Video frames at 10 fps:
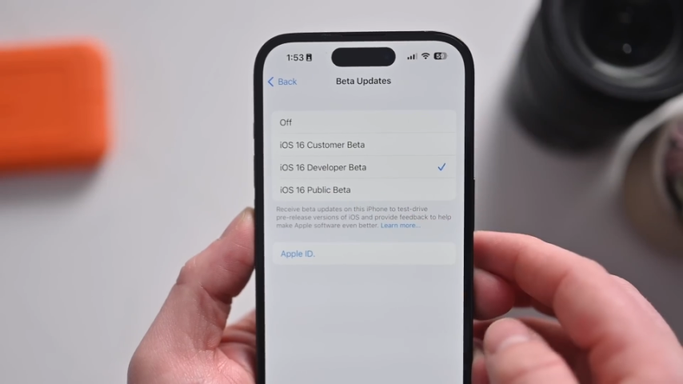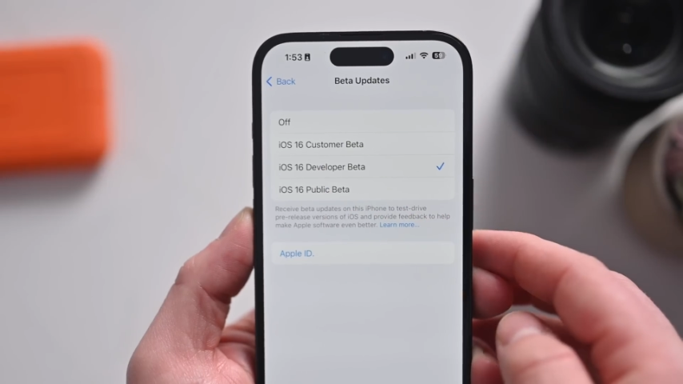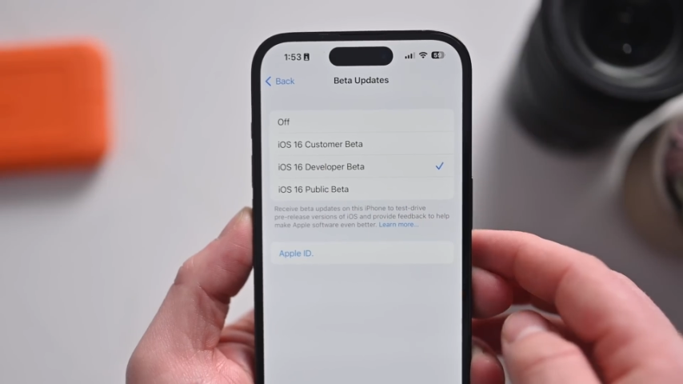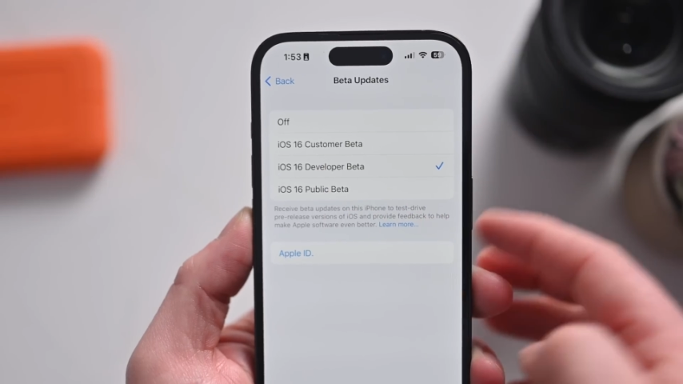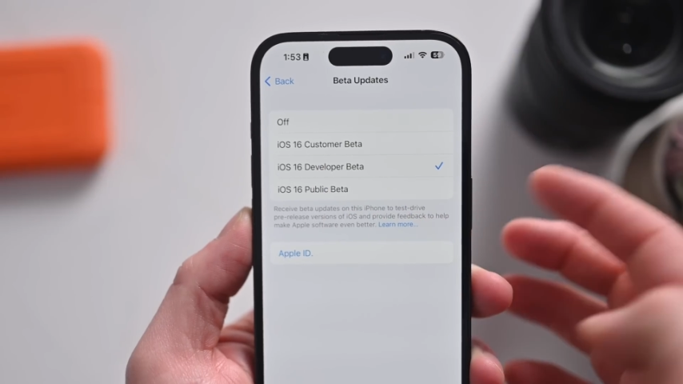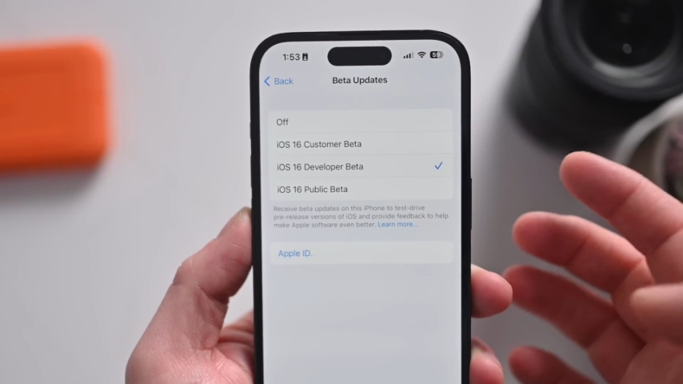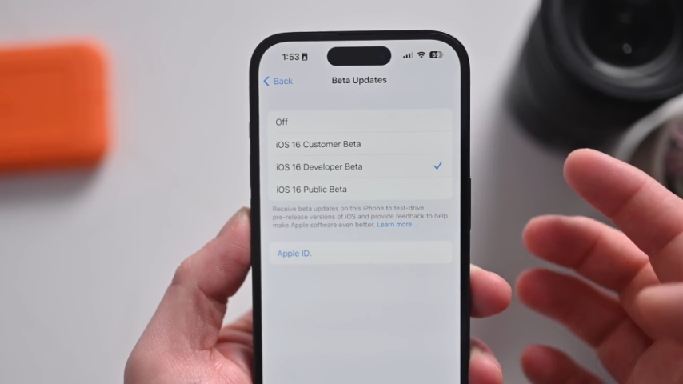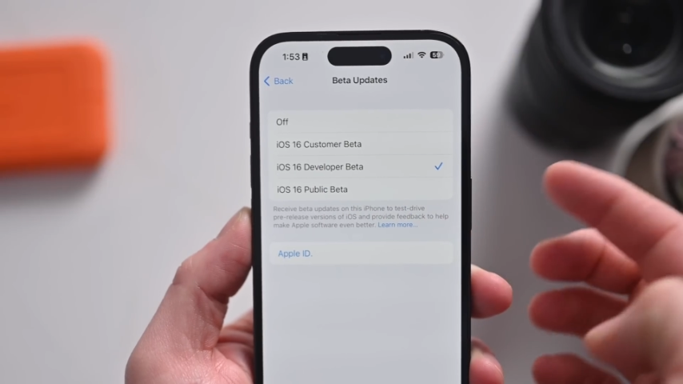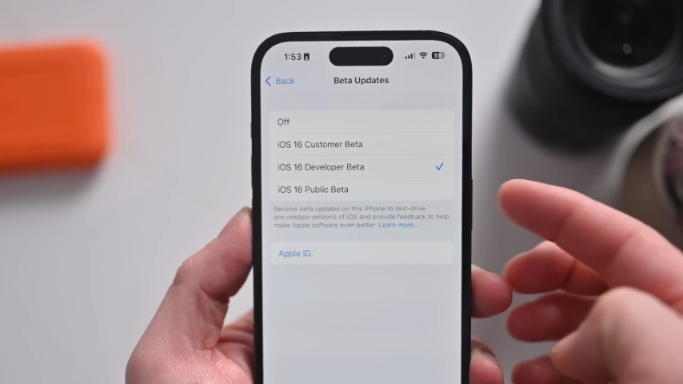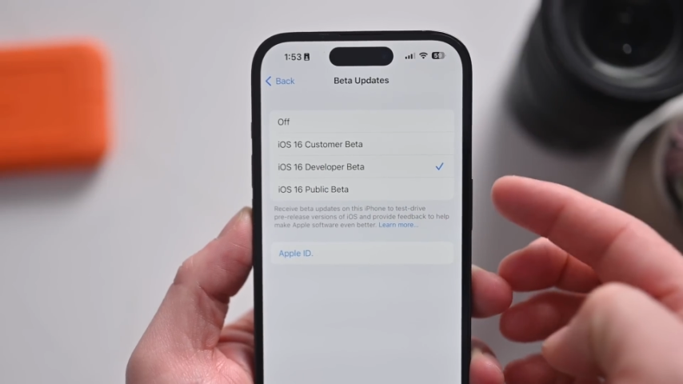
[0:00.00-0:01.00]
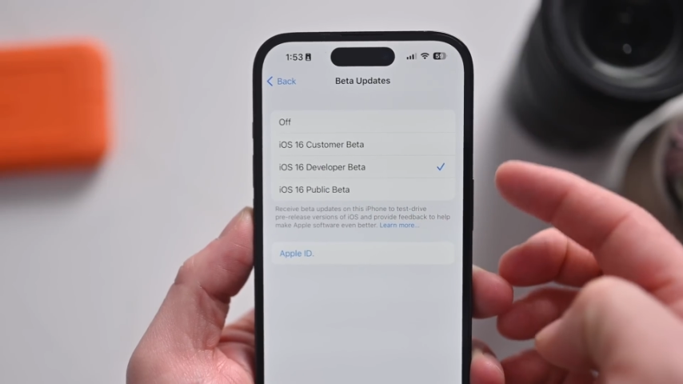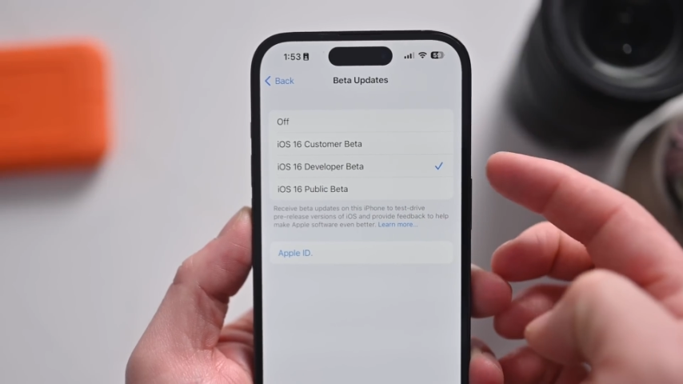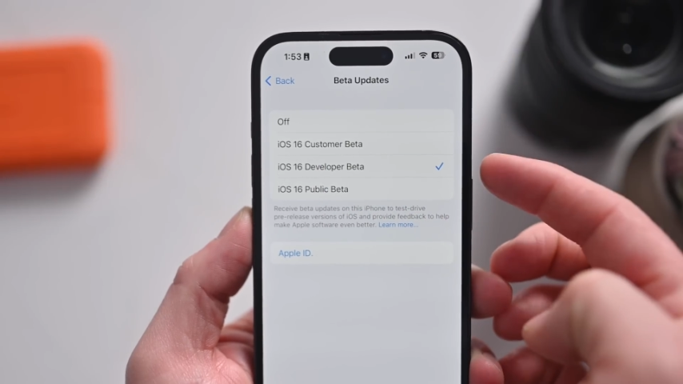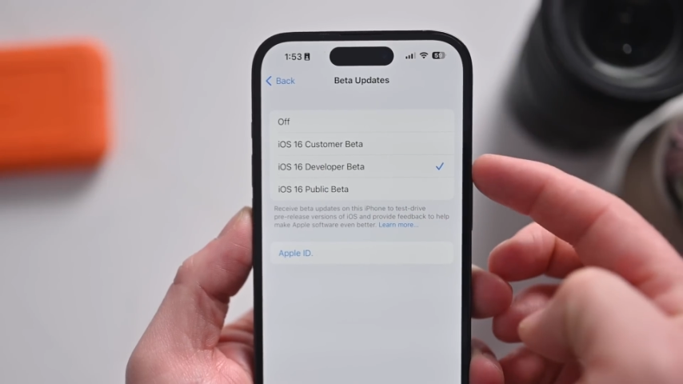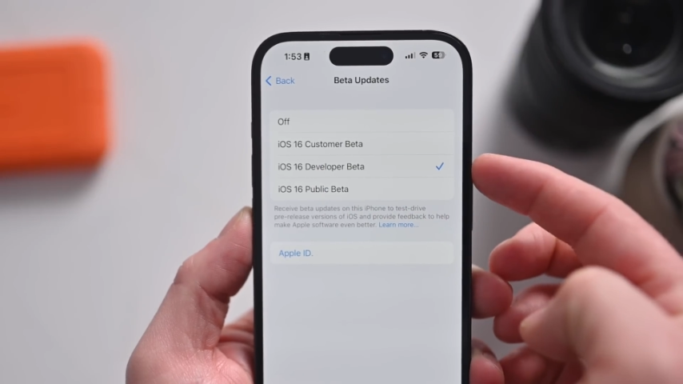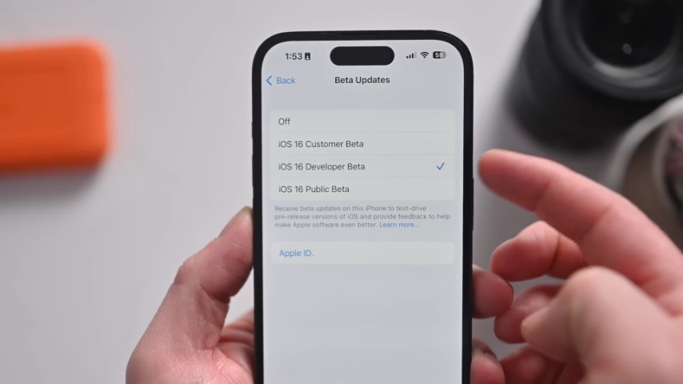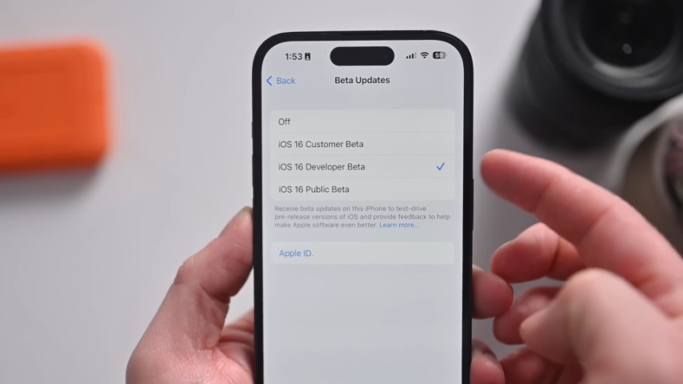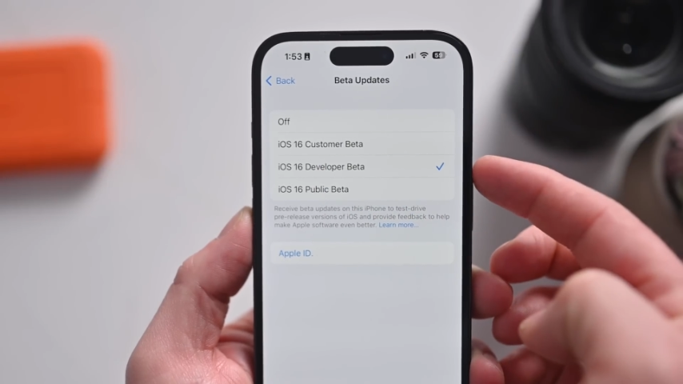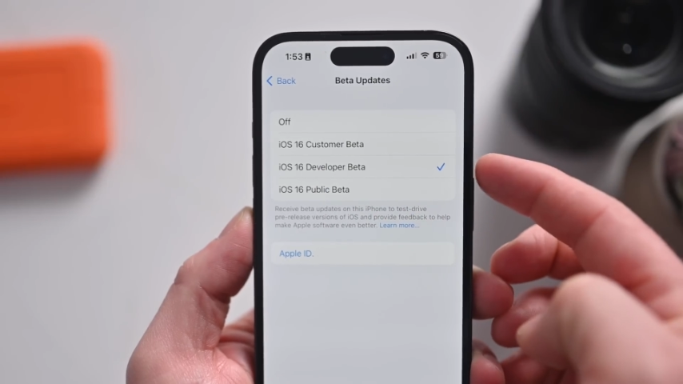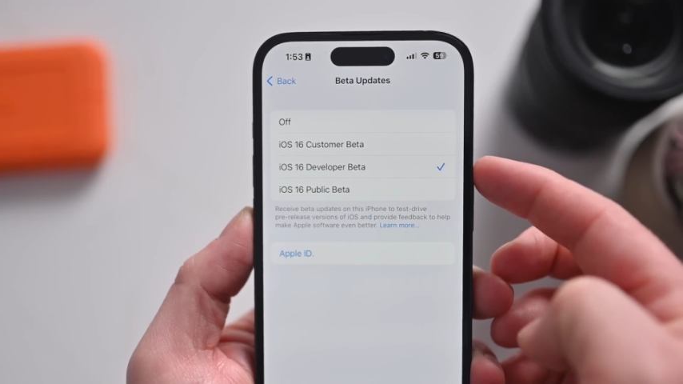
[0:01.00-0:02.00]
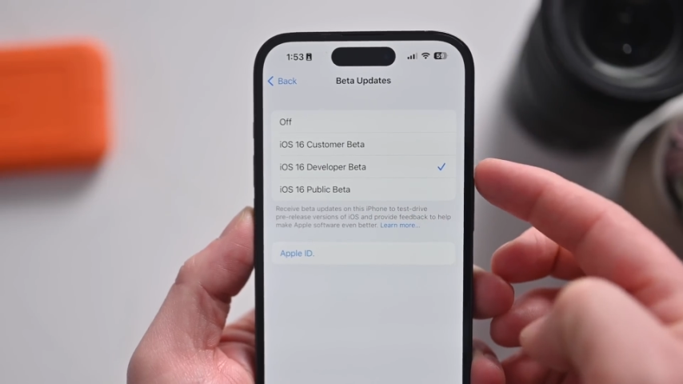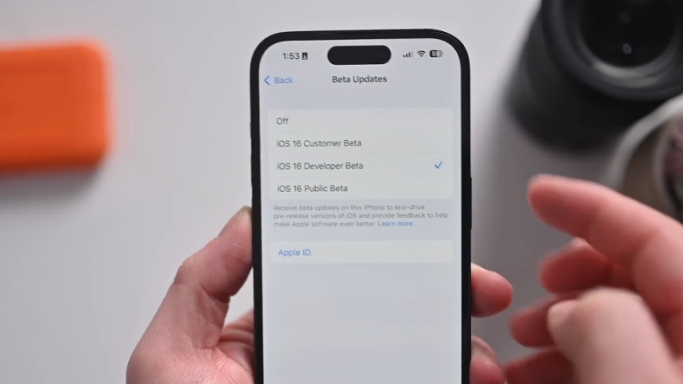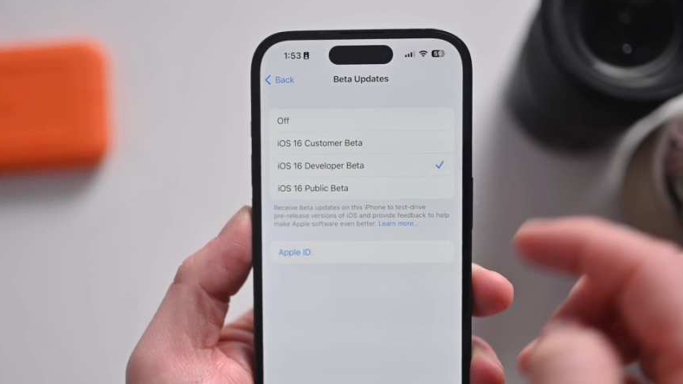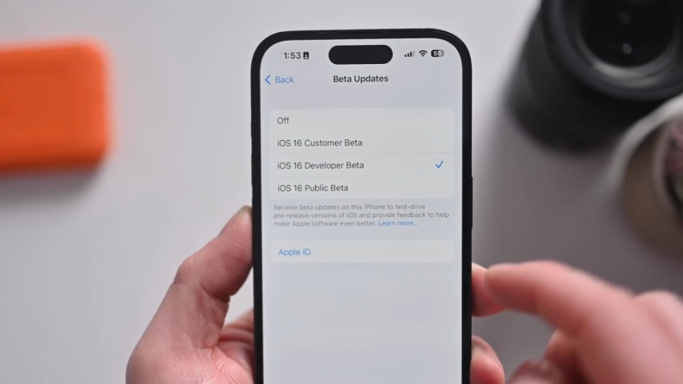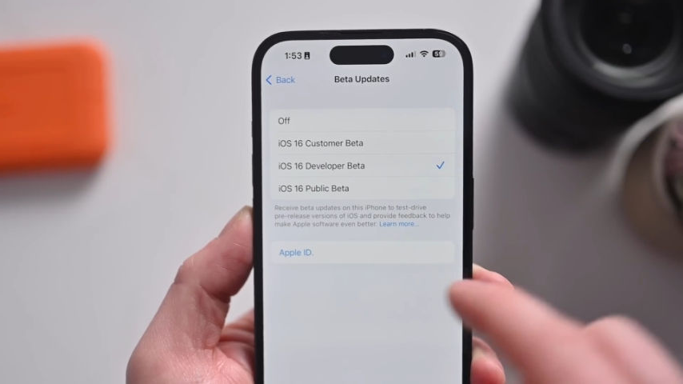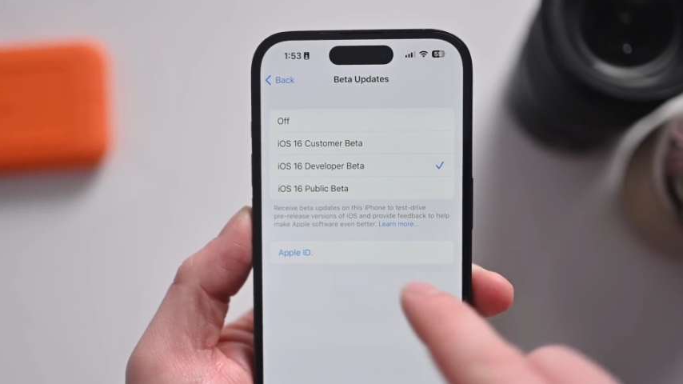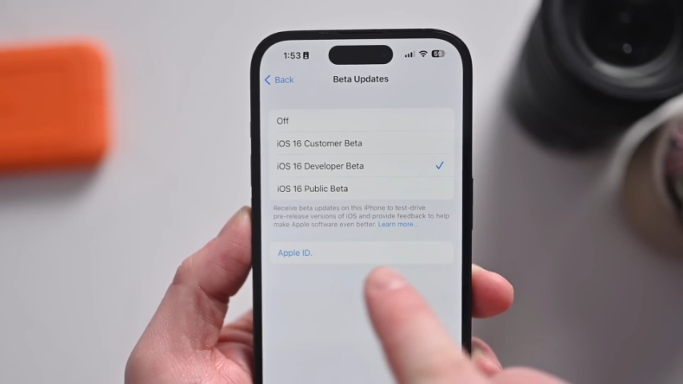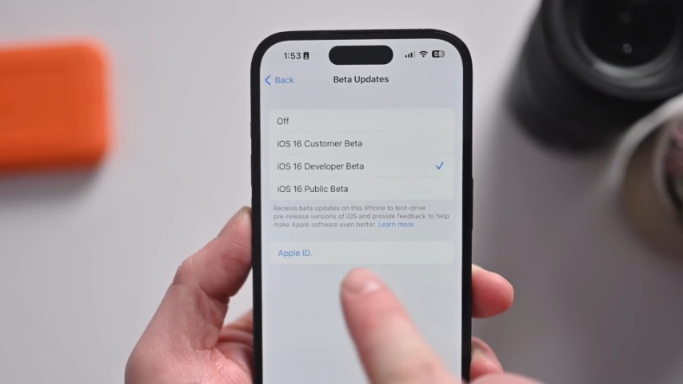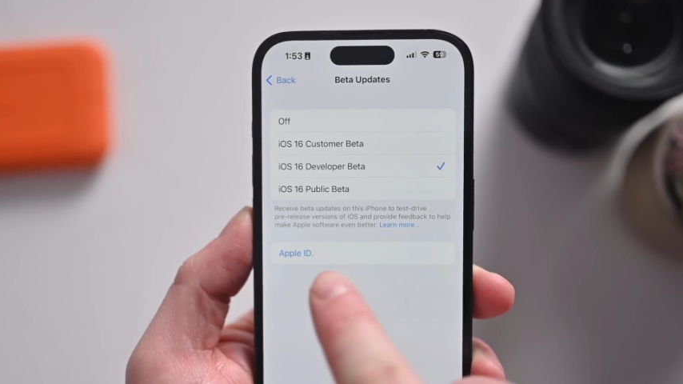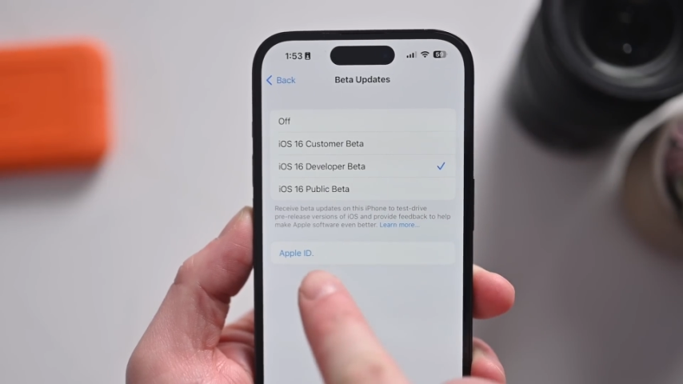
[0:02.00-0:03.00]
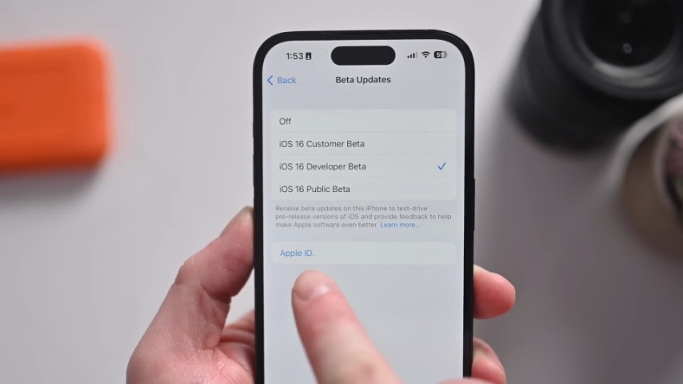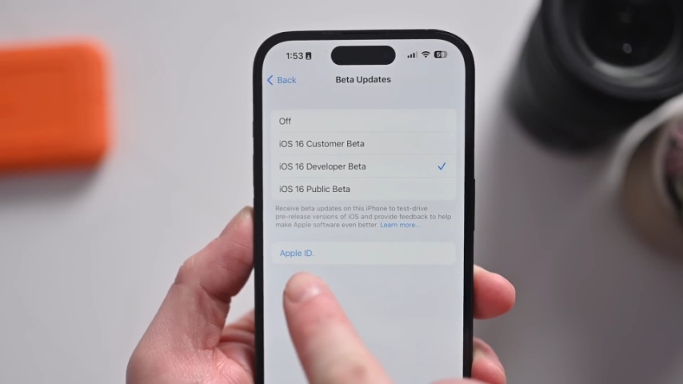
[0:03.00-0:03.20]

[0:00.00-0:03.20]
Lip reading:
Nobody's mouth can be seen.